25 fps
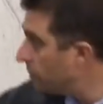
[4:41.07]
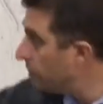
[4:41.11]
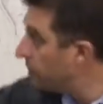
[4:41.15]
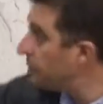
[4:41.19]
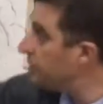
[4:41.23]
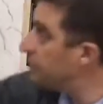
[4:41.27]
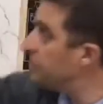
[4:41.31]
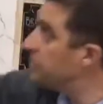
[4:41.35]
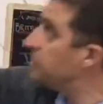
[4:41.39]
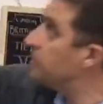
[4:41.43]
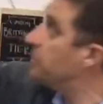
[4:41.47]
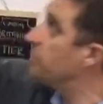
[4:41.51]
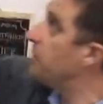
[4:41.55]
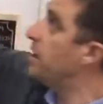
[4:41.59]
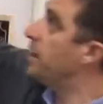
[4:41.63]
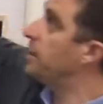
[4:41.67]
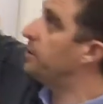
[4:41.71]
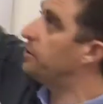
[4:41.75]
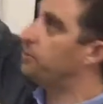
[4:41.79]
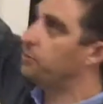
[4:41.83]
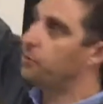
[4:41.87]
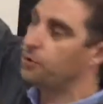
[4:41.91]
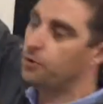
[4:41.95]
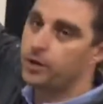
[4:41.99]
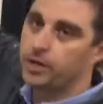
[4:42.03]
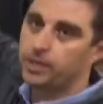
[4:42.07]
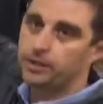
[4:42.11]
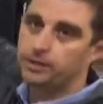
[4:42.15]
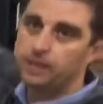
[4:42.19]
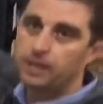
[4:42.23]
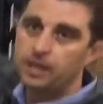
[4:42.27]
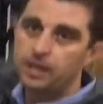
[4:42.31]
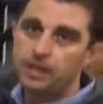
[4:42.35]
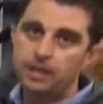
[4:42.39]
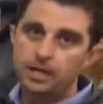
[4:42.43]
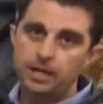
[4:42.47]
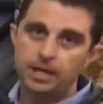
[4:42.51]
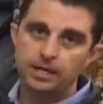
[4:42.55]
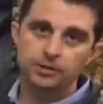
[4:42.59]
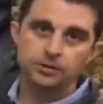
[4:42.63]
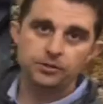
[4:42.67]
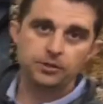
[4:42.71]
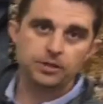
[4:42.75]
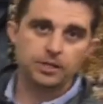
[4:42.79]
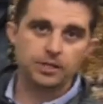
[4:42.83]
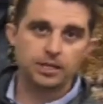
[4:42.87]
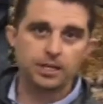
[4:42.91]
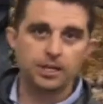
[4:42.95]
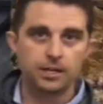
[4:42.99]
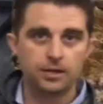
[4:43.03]
with this gray through it, and you
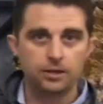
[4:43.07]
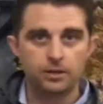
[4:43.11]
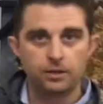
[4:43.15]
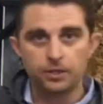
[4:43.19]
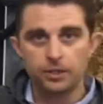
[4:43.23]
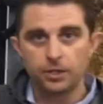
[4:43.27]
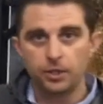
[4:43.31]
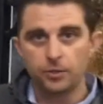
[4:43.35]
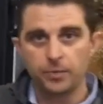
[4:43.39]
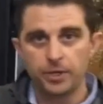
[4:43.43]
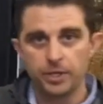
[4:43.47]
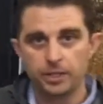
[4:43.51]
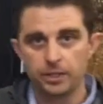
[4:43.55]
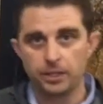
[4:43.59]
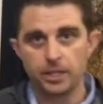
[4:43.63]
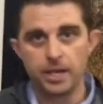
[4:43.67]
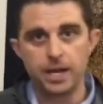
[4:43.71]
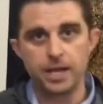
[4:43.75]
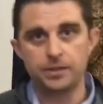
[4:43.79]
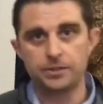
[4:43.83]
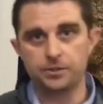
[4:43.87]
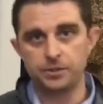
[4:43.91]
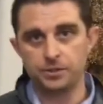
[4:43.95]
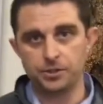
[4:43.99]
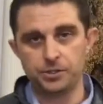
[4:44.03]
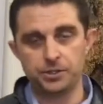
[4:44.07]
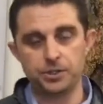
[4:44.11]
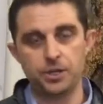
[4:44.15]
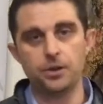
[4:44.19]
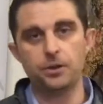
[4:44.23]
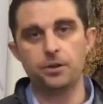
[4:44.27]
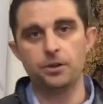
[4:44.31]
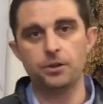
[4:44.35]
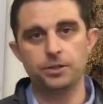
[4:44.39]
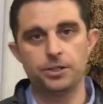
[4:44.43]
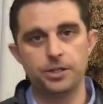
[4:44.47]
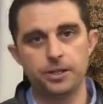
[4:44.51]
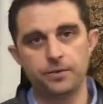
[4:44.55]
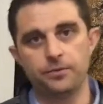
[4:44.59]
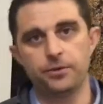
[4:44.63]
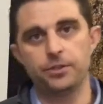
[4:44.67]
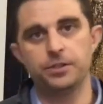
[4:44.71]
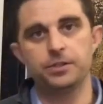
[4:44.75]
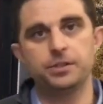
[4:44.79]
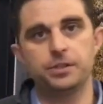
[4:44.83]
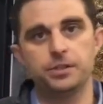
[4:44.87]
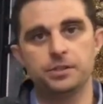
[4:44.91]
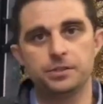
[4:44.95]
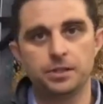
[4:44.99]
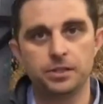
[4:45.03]
can get a little bit less or subtle
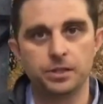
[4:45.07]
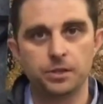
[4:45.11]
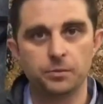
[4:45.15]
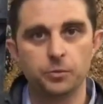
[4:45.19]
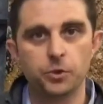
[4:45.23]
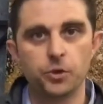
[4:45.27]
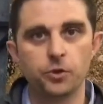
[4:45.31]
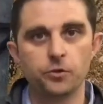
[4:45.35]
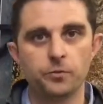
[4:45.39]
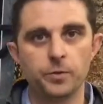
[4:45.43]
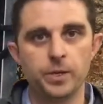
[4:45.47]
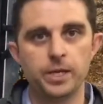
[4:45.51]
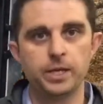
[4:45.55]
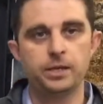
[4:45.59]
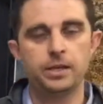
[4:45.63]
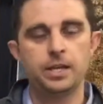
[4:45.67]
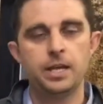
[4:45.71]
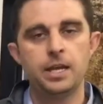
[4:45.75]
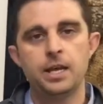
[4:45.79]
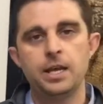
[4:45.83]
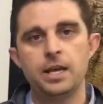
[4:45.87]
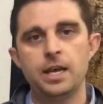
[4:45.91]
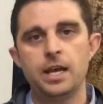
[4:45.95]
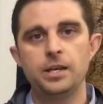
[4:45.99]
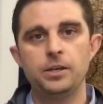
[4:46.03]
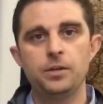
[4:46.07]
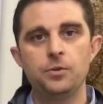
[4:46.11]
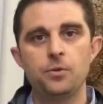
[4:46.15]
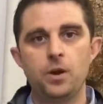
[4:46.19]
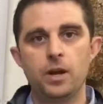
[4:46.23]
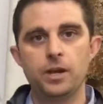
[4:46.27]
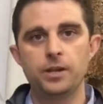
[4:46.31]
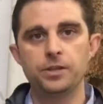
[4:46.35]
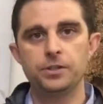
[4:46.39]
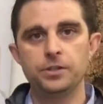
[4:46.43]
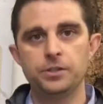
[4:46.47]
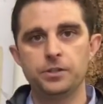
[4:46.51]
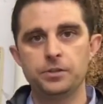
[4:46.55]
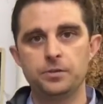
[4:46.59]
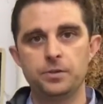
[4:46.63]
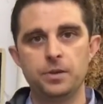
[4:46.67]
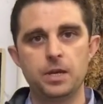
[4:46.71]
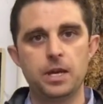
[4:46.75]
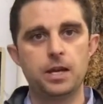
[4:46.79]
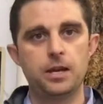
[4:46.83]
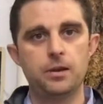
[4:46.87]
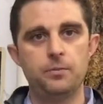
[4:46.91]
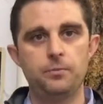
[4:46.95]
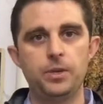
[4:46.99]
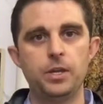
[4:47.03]
differences in the movement. And you want to just
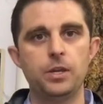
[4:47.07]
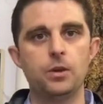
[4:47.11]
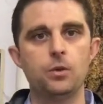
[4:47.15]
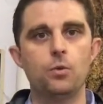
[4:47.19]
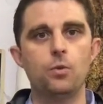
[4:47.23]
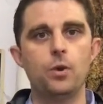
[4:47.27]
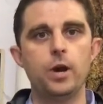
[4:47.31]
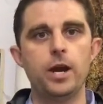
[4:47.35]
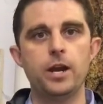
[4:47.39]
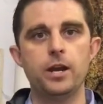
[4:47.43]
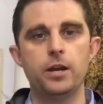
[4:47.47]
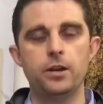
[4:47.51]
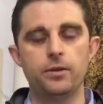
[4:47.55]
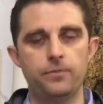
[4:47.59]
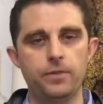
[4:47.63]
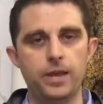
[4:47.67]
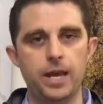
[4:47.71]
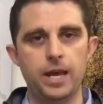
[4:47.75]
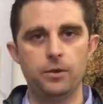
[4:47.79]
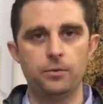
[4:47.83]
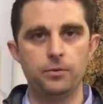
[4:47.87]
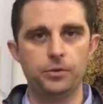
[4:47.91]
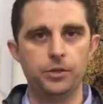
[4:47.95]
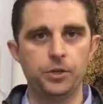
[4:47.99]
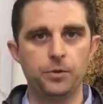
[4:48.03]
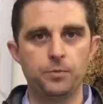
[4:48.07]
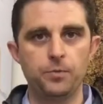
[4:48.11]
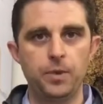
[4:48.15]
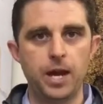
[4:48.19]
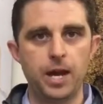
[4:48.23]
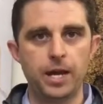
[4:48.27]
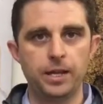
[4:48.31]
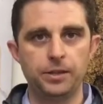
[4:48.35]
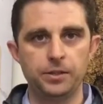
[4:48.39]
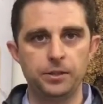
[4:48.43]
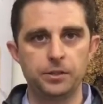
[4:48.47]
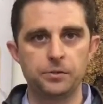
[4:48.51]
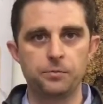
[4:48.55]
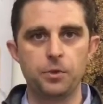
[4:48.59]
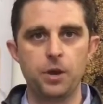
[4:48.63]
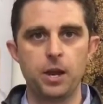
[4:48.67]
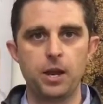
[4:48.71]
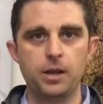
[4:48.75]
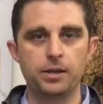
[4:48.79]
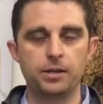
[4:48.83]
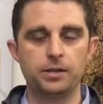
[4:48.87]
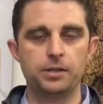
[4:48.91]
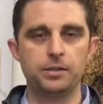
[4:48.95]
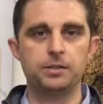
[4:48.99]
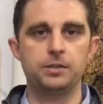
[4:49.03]
uh, be aware of that when you're buying this
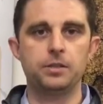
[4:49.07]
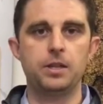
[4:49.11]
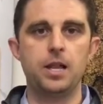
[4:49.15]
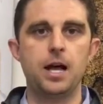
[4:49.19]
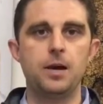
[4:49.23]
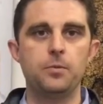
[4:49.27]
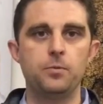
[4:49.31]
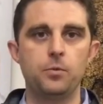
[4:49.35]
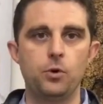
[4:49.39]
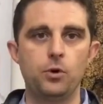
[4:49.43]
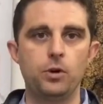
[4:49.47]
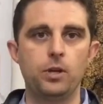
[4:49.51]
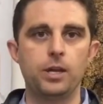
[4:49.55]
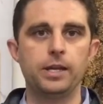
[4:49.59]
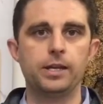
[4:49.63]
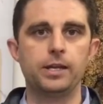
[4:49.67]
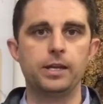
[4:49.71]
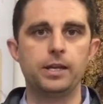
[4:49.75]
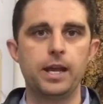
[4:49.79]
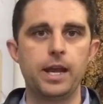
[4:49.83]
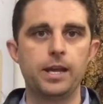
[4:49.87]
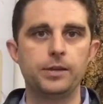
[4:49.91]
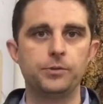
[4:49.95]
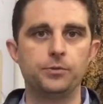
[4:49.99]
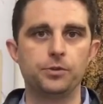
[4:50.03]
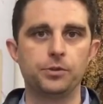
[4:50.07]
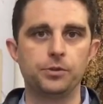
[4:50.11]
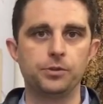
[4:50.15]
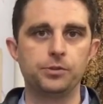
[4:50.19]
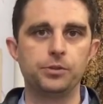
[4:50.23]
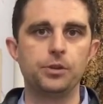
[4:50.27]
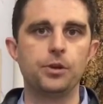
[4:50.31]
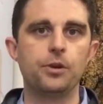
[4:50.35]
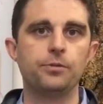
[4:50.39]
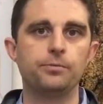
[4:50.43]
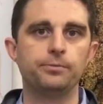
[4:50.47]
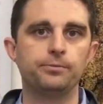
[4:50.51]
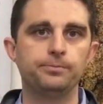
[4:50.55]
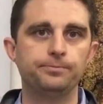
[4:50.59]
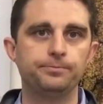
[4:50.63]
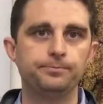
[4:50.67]
product. It's a lot more like a natural stone.